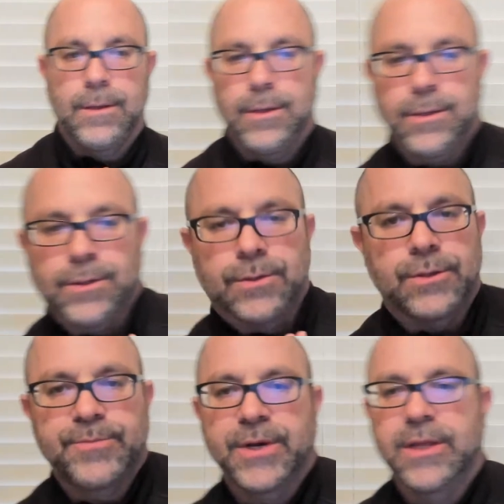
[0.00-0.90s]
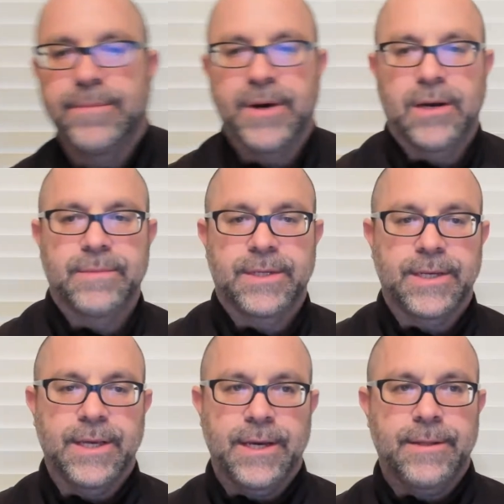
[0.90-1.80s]
So just bringing the palms
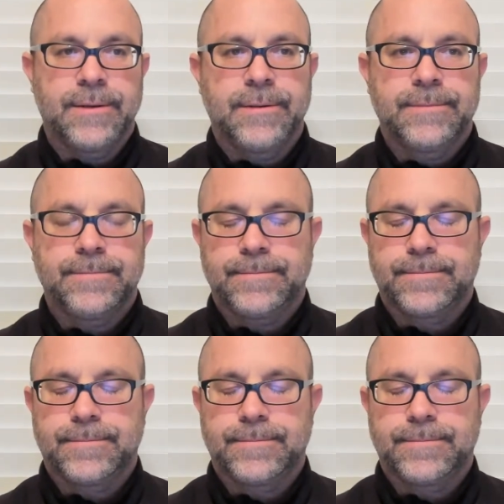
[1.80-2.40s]
together.